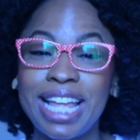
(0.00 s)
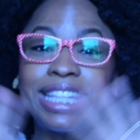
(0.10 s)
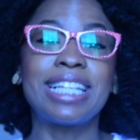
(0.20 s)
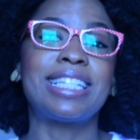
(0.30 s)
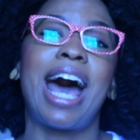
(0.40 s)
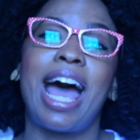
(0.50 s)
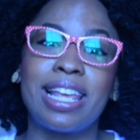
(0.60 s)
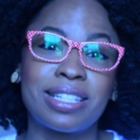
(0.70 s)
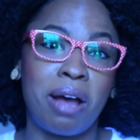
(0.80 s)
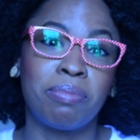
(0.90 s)
That's the
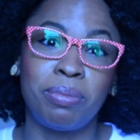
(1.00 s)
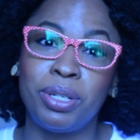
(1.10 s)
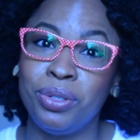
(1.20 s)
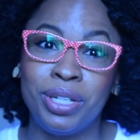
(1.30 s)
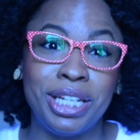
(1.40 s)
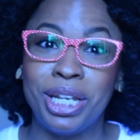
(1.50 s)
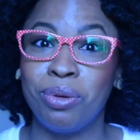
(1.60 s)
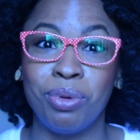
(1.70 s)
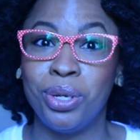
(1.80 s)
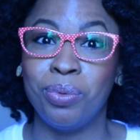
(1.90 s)
highest compliment you can
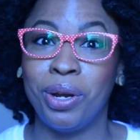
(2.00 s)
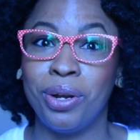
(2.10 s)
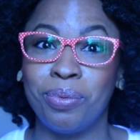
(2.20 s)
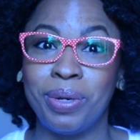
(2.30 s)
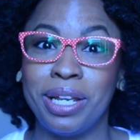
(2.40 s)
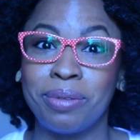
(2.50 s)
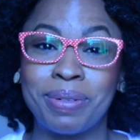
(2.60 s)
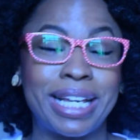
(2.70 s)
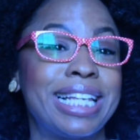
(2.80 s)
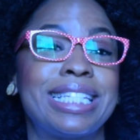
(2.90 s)
get when you're wearing a wig,
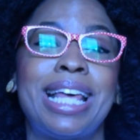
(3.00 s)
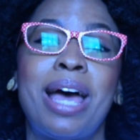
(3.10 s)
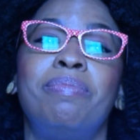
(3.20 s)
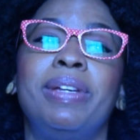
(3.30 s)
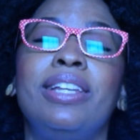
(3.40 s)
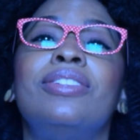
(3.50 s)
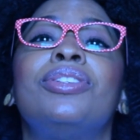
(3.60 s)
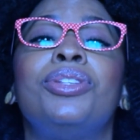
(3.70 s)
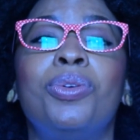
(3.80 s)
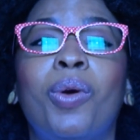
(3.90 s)
because that
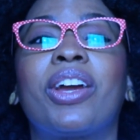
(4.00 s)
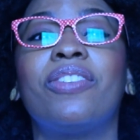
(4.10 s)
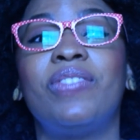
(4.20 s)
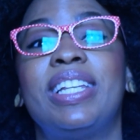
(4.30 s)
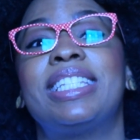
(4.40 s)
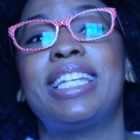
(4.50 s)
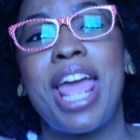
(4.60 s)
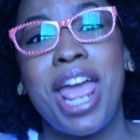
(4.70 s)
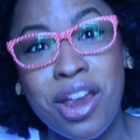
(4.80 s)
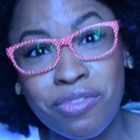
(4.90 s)
means you are convincing
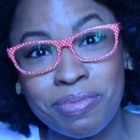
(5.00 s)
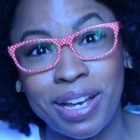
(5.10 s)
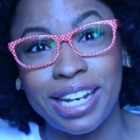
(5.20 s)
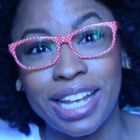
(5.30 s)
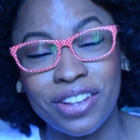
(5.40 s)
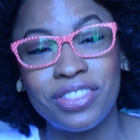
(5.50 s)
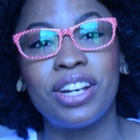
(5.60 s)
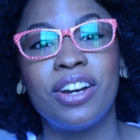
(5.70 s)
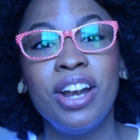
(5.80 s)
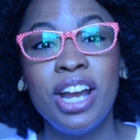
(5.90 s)
everybody out
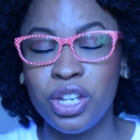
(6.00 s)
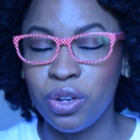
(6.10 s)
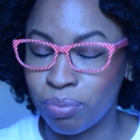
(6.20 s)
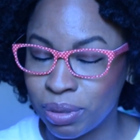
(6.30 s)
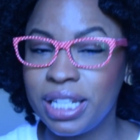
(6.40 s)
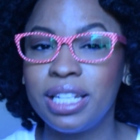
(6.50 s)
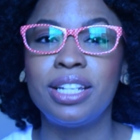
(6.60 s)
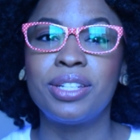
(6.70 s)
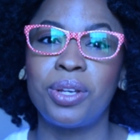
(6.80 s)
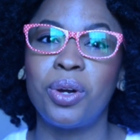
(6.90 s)
there you have blended
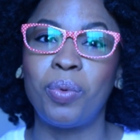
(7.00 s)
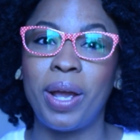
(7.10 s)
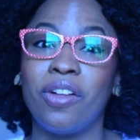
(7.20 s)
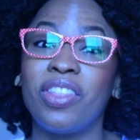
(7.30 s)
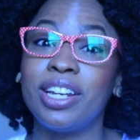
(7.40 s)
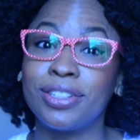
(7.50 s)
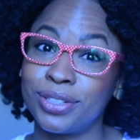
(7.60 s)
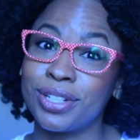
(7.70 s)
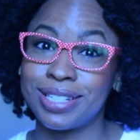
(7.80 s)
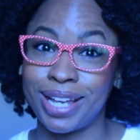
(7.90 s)
it so well that it
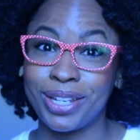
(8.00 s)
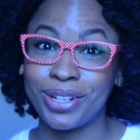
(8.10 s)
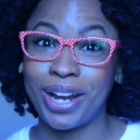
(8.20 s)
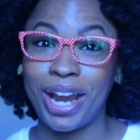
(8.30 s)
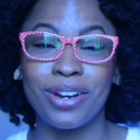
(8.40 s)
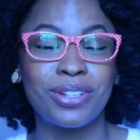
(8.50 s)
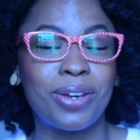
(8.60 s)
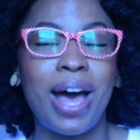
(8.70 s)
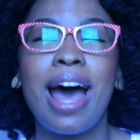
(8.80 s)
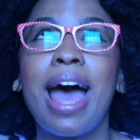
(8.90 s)
looks like your hair.
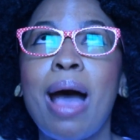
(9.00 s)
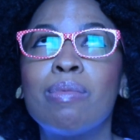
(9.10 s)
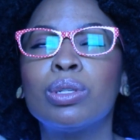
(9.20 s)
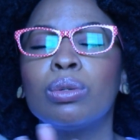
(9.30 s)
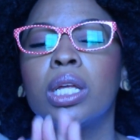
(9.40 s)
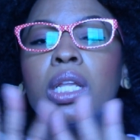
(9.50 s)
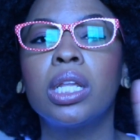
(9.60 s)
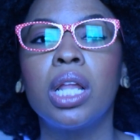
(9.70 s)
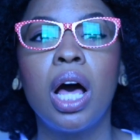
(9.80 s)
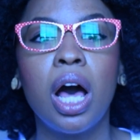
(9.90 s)
So I absolutely
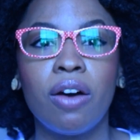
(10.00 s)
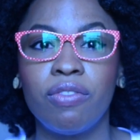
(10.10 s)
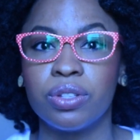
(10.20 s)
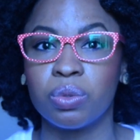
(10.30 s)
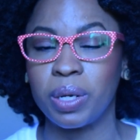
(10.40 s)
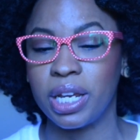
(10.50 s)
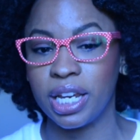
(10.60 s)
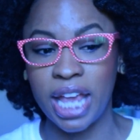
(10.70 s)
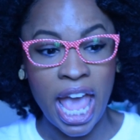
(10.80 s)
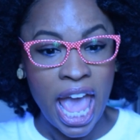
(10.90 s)
love this wig,